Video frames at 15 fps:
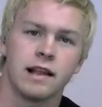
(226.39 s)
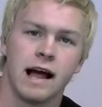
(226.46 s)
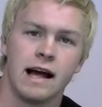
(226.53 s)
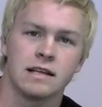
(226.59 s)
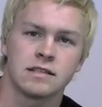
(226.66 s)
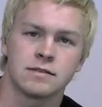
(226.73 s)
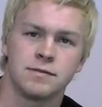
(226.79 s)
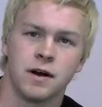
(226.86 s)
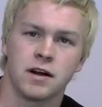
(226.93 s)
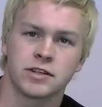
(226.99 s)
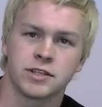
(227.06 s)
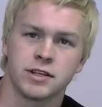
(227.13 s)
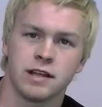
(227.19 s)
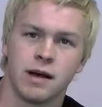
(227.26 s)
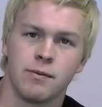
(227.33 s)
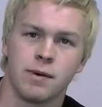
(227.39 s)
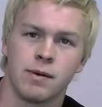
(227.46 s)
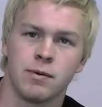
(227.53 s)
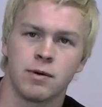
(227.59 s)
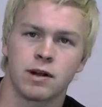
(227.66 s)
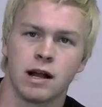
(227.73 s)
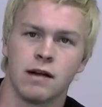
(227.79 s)
last function that we
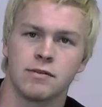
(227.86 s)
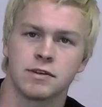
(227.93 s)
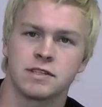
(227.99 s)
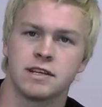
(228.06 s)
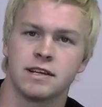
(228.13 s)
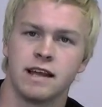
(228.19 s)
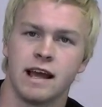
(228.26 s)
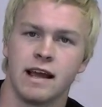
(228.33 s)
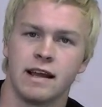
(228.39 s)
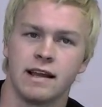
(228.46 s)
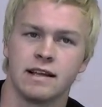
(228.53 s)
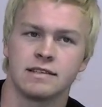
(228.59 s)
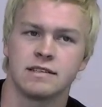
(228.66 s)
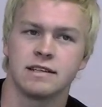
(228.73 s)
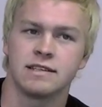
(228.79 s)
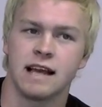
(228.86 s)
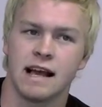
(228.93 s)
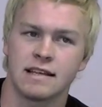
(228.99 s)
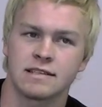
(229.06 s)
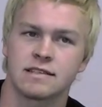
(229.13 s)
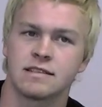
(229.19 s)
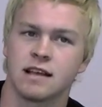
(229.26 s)
will cover today is the
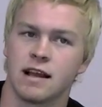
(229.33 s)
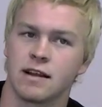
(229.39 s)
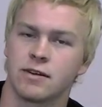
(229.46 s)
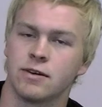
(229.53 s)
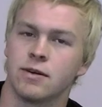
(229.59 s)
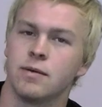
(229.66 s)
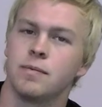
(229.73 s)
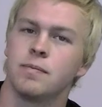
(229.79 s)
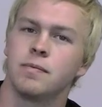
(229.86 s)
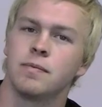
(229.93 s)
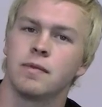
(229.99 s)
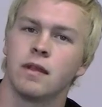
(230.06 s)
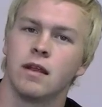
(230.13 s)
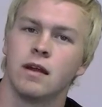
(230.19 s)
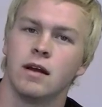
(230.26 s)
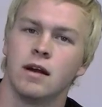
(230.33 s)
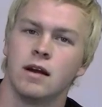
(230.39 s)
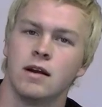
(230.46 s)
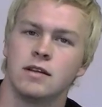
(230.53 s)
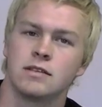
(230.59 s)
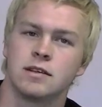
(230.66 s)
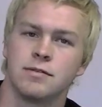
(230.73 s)
test cycle.
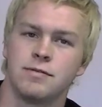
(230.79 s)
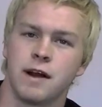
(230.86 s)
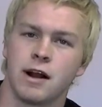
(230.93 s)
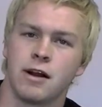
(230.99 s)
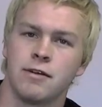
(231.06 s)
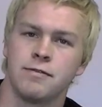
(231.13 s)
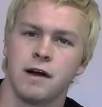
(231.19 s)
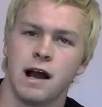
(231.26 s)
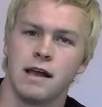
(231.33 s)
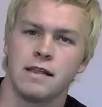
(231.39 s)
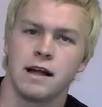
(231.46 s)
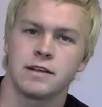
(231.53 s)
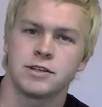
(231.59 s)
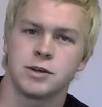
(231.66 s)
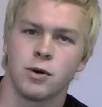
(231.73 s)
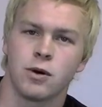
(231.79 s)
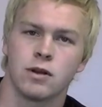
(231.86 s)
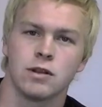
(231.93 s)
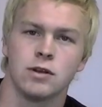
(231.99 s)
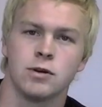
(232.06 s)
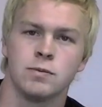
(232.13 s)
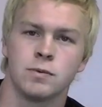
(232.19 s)
To verify that your
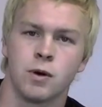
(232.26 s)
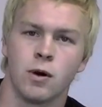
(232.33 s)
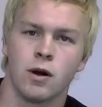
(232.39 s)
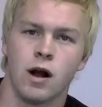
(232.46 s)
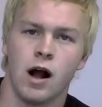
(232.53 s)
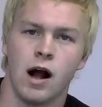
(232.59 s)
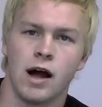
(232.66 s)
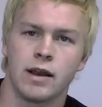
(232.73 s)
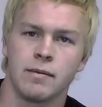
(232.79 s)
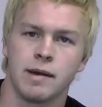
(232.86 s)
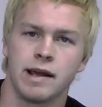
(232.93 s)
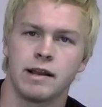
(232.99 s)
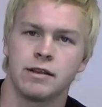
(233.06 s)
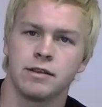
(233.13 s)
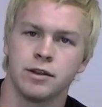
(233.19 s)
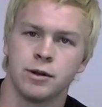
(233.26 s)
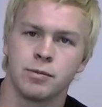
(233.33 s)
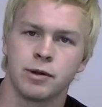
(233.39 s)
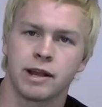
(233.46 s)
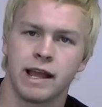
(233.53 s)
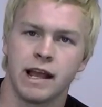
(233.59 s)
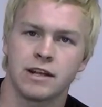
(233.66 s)
Lubecore automated
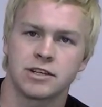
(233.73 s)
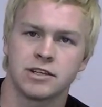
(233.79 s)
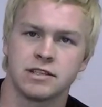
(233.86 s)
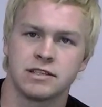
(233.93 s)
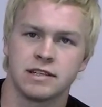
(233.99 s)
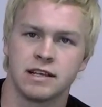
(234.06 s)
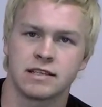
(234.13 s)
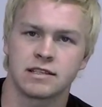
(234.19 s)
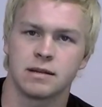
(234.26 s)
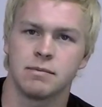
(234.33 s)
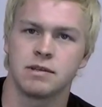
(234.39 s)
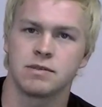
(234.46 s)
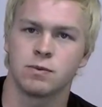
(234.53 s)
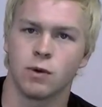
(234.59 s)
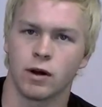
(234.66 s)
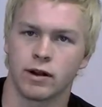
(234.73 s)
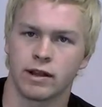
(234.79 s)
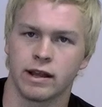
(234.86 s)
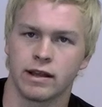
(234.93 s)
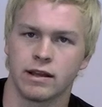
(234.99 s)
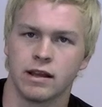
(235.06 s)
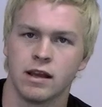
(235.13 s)
lubrication system is
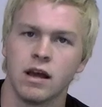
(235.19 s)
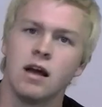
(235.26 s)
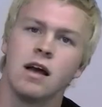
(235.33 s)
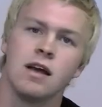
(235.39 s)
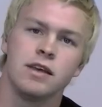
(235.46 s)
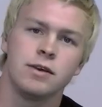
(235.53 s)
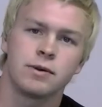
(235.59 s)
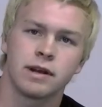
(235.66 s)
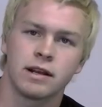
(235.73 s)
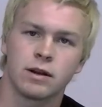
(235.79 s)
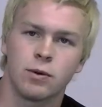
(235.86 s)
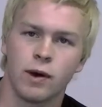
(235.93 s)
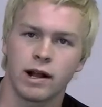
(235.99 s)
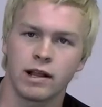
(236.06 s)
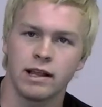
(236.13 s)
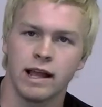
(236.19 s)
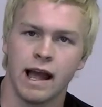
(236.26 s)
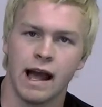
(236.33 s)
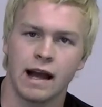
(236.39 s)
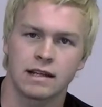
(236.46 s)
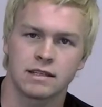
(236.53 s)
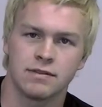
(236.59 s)
working, you can quickly
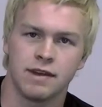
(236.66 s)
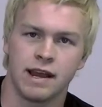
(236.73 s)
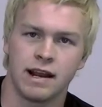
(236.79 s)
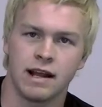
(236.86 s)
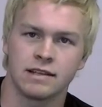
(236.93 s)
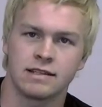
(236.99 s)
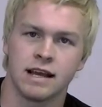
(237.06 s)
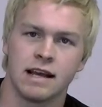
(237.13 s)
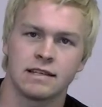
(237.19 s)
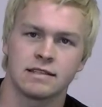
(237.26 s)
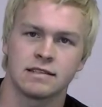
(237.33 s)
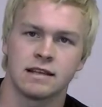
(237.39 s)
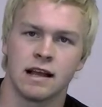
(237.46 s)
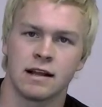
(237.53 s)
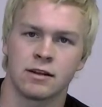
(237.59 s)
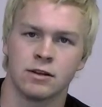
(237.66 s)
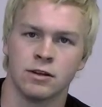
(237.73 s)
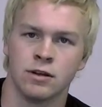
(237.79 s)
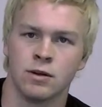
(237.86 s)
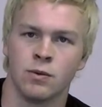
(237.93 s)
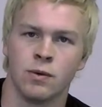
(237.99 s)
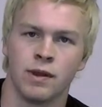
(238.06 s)
activate a test
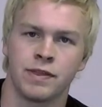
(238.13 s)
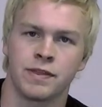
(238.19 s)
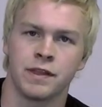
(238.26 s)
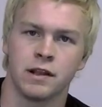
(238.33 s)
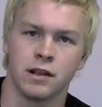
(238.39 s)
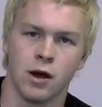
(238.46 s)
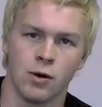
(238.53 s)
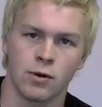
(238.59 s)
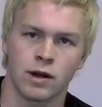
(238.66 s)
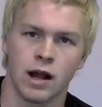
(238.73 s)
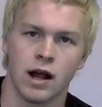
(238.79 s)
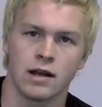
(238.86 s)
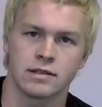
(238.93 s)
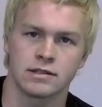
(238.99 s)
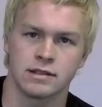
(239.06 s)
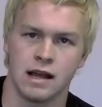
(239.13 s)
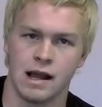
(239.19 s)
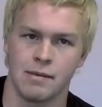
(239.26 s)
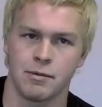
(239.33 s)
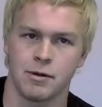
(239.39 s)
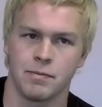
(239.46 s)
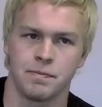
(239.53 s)
cycle with the low-cost
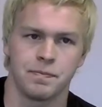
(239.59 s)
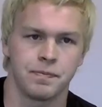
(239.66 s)
timer.